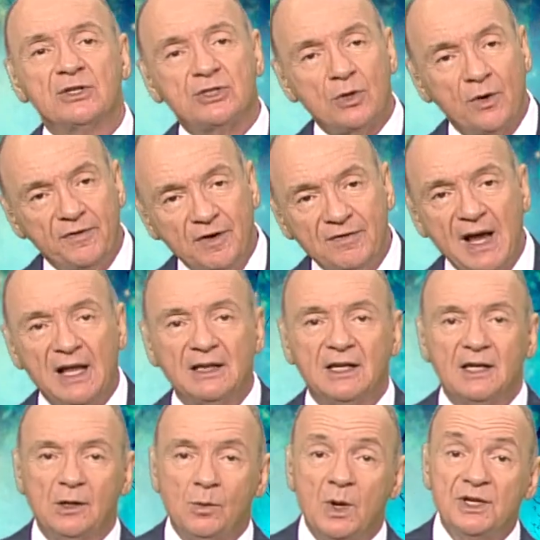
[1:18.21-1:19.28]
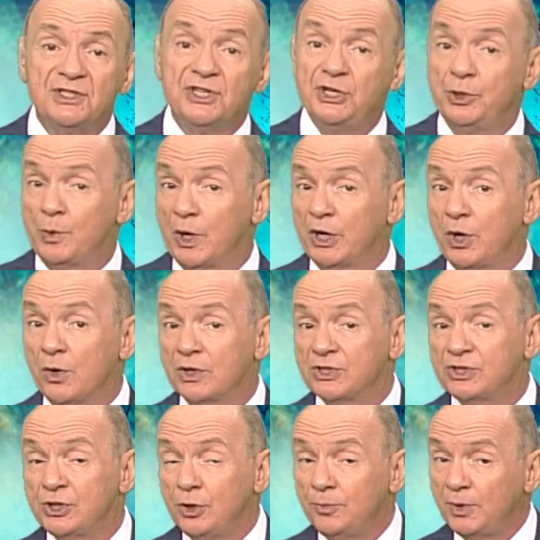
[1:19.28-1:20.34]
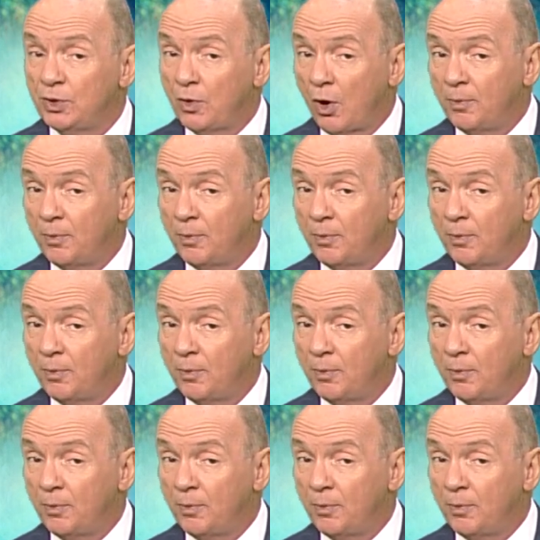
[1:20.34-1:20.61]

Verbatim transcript: So if you've got little ones and you want to go to Zoo Boo,